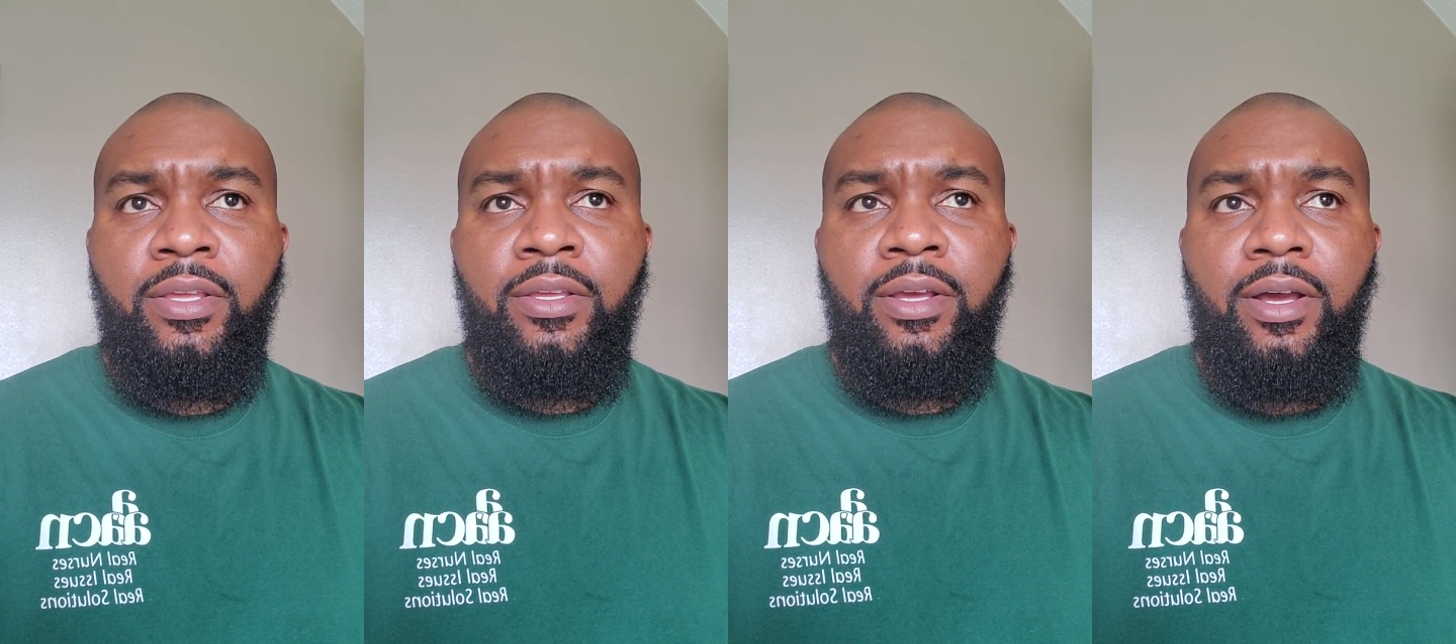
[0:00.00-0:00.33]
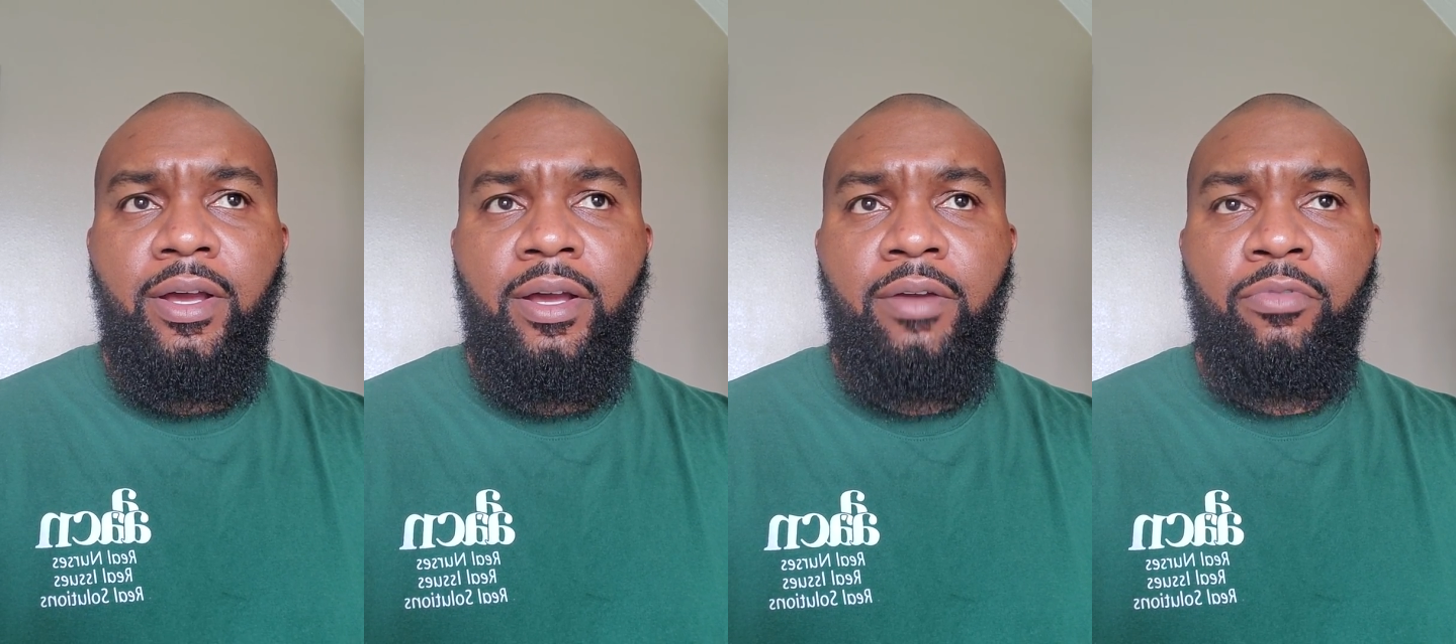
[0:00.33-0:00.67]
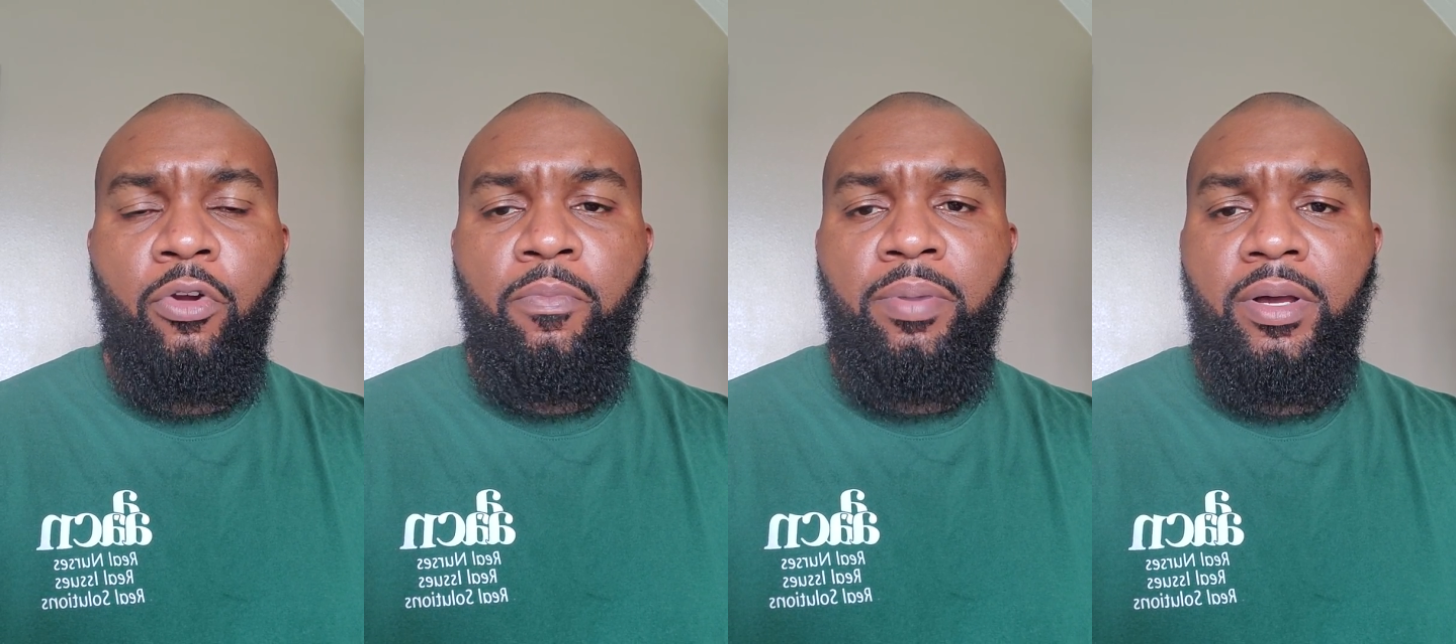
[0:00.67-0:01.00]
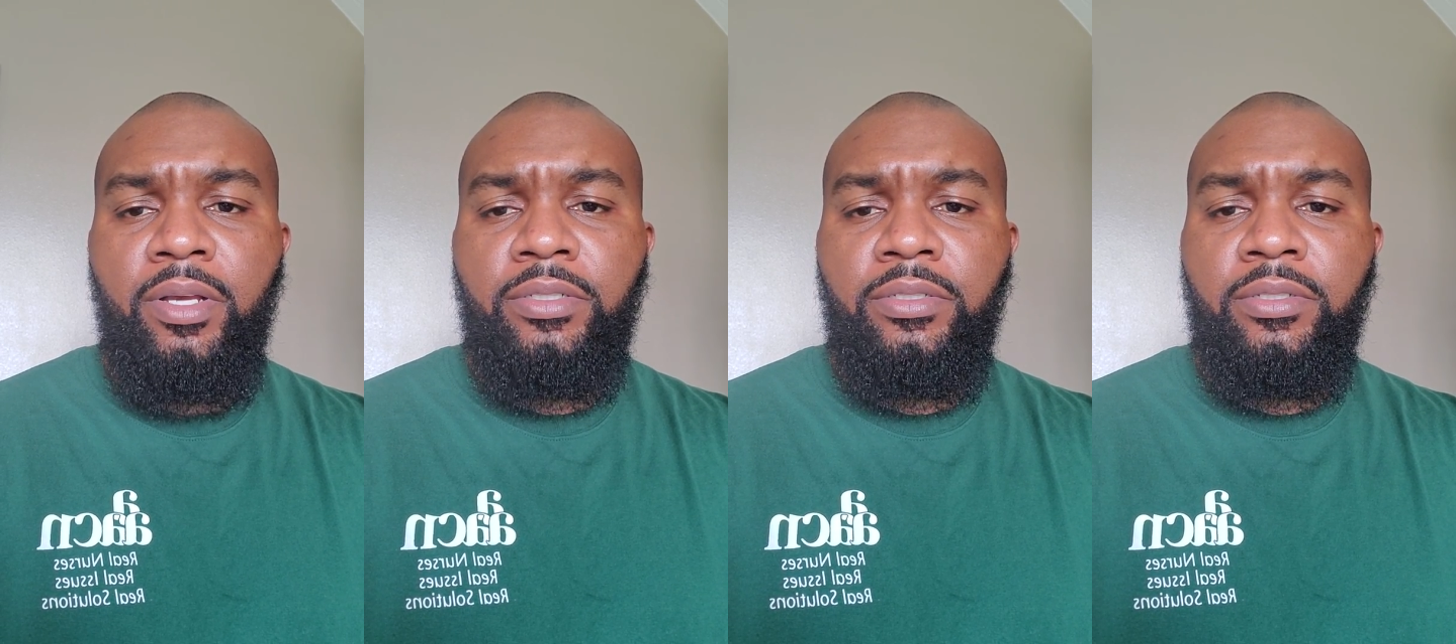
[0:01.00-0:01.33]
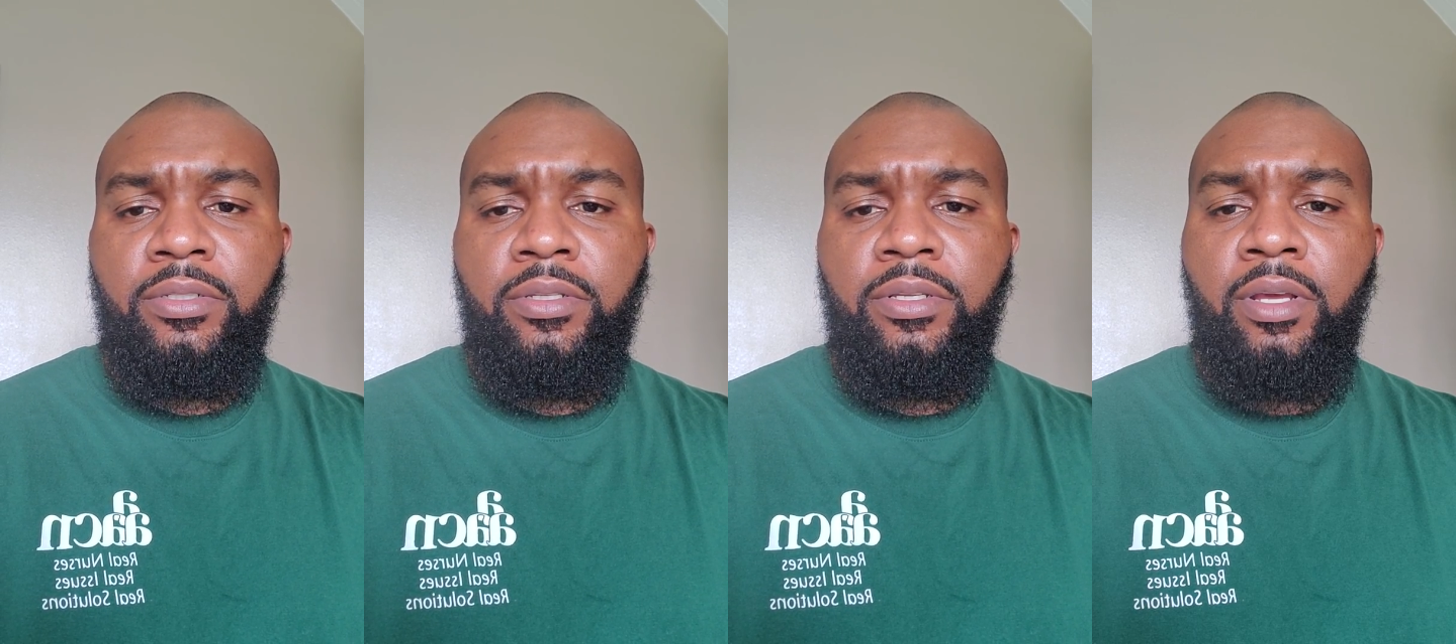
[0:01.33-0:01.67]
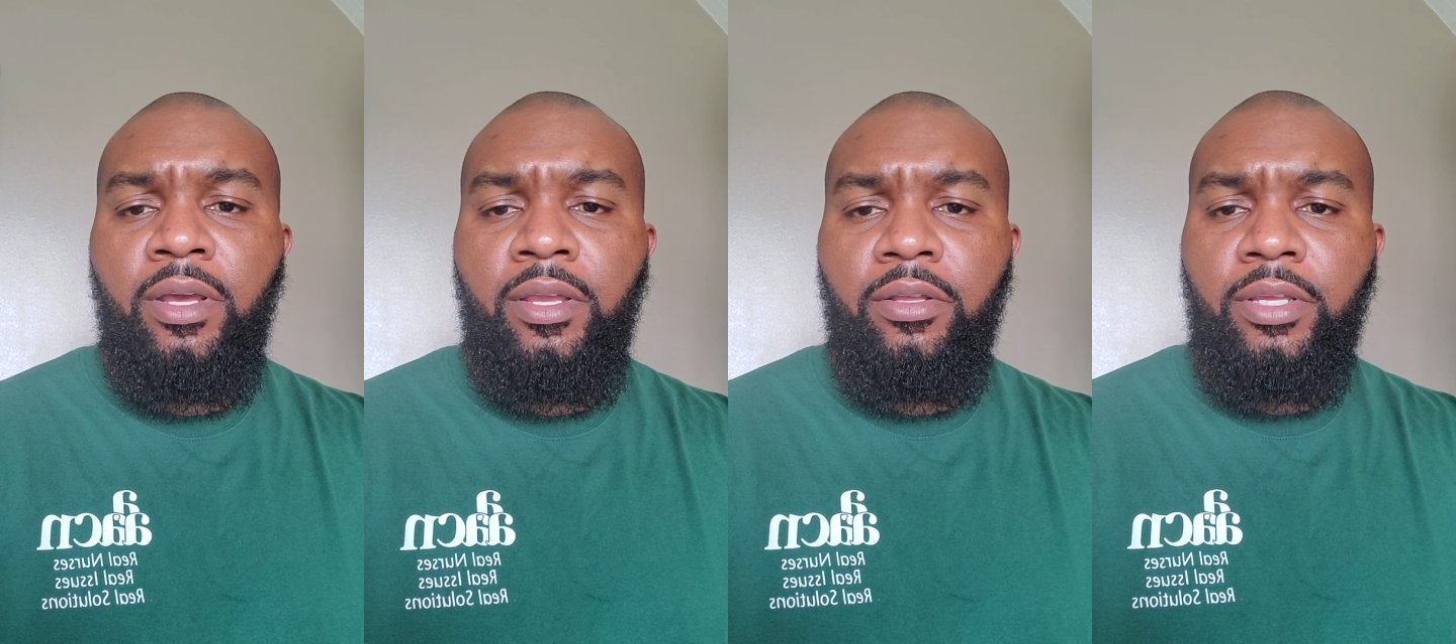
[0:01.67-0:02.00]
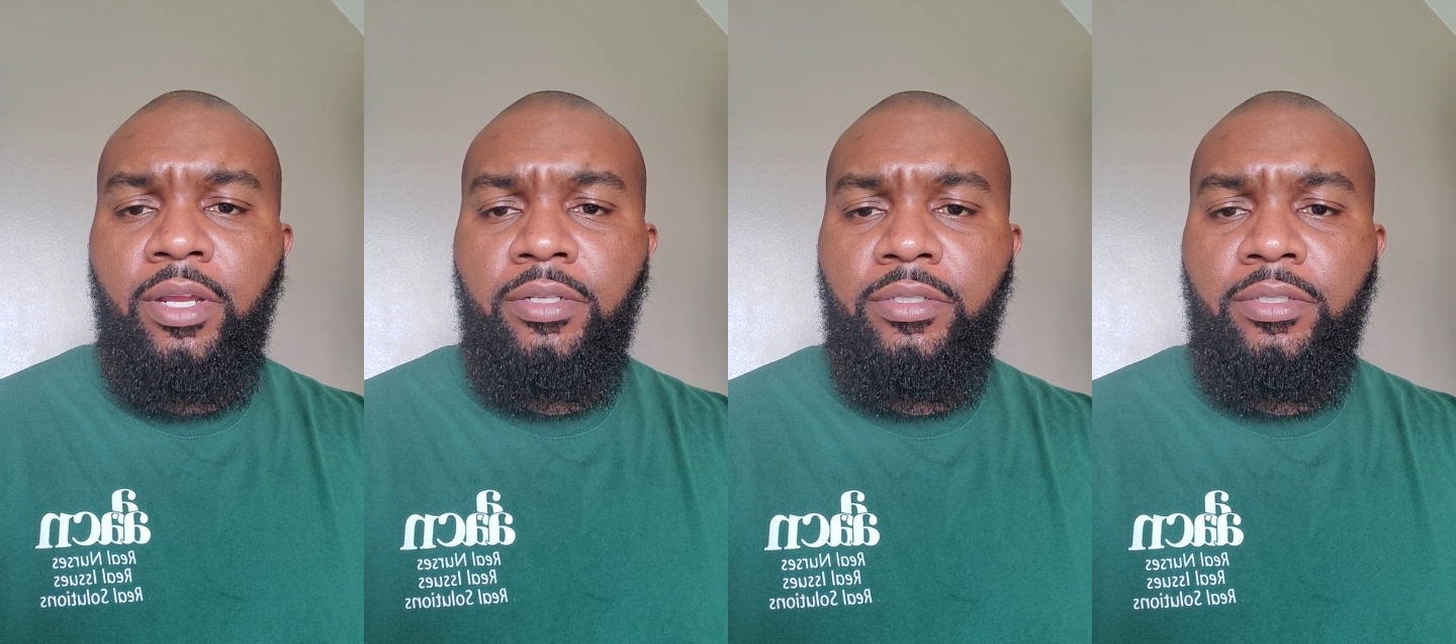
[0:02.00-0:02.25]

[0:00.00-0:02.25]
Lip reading: robust healthcare